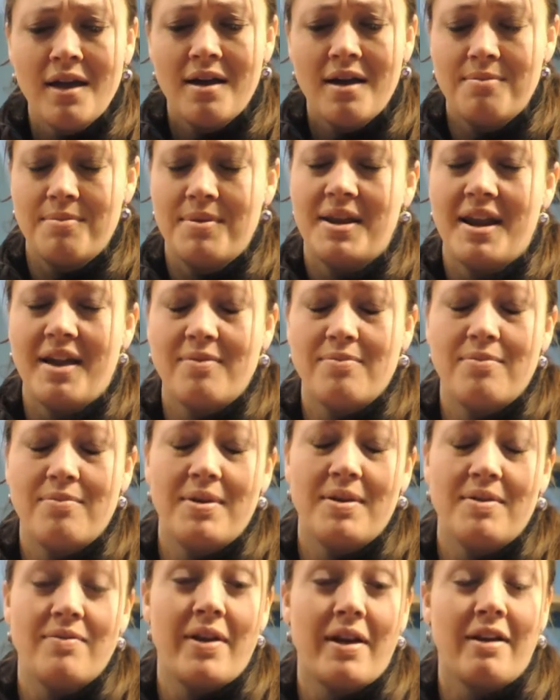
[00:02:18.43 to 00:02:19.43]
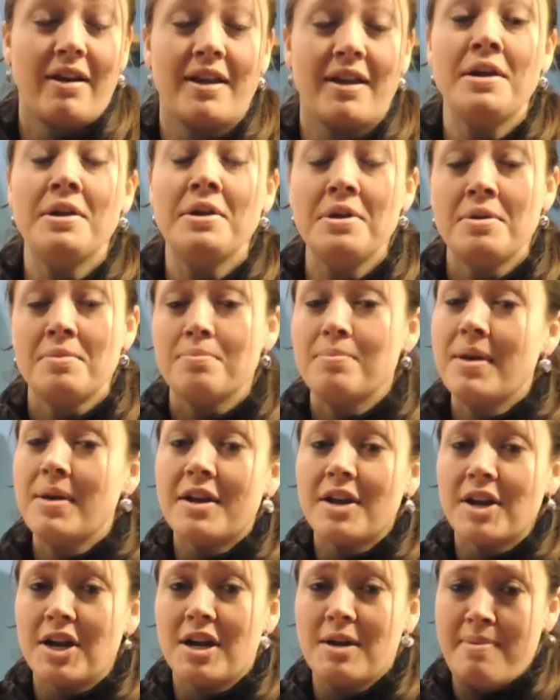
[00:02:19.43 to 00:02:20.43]
um, and I've been very
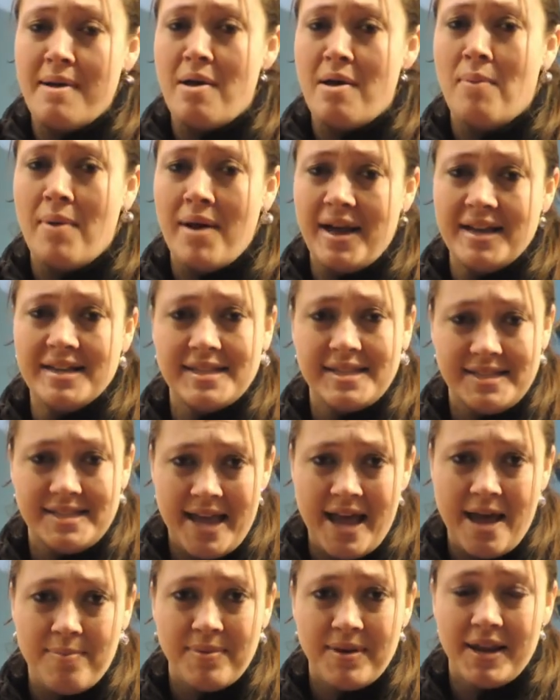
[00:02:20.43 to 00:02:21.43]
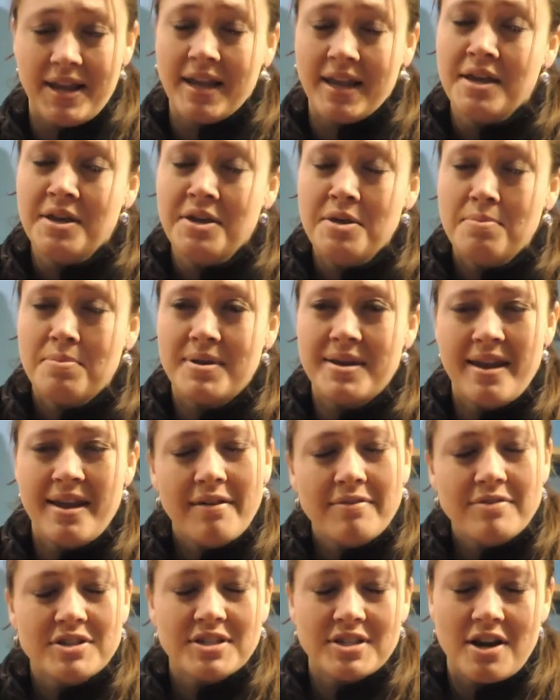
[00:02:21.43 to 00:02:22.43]
bitter about why is this happening. But
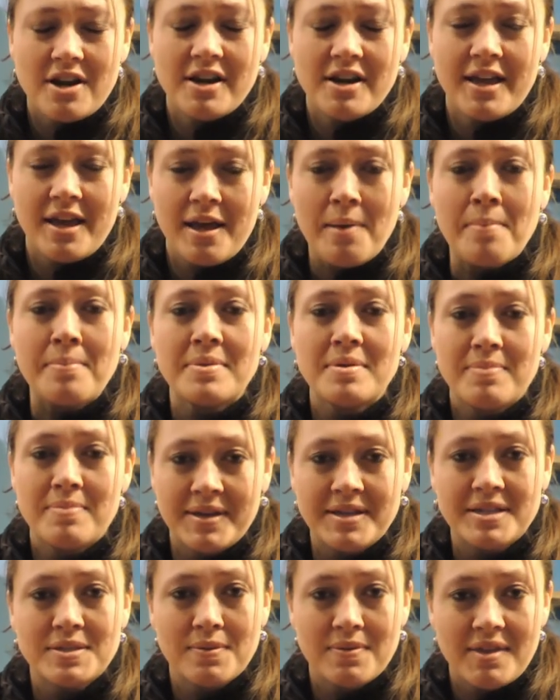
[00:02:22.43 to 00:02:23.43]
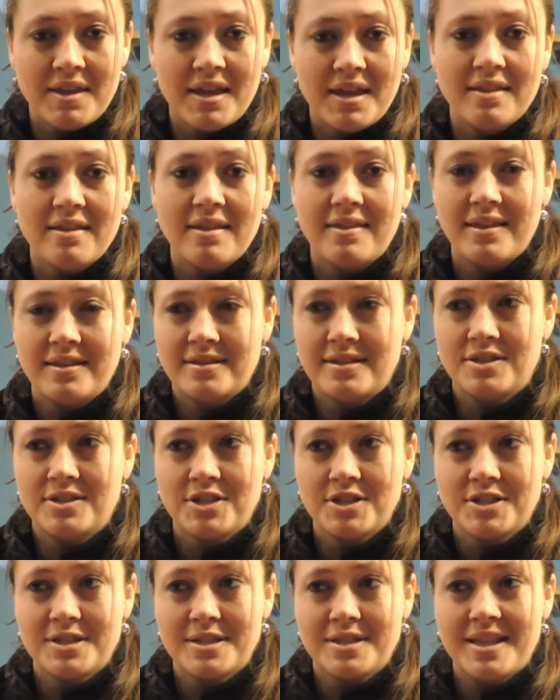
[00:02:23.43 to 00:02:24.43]
now I've just tried to come to peace with it, that this is
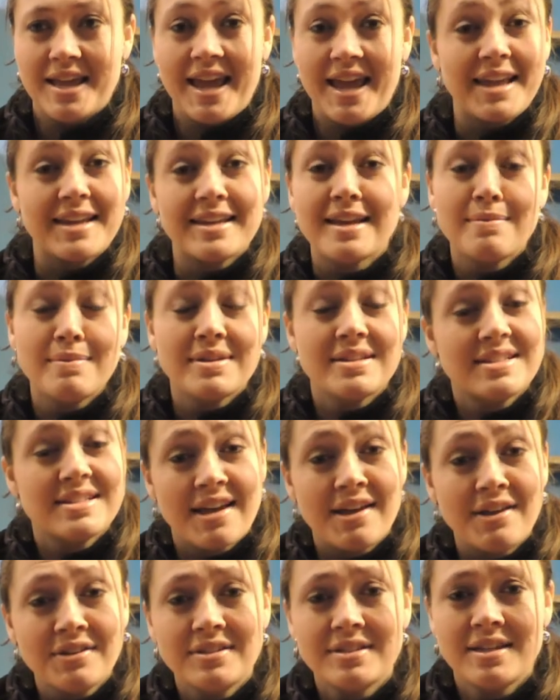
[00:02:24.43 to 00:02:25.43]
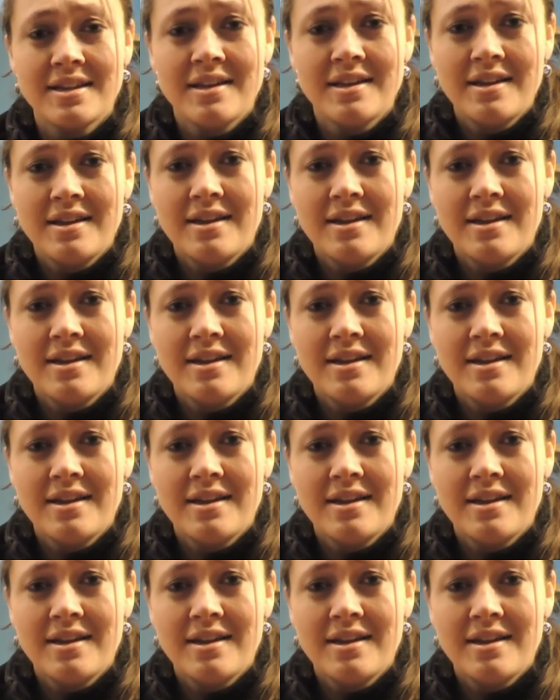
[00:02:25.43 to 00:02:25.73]
just the hand I've been dealt.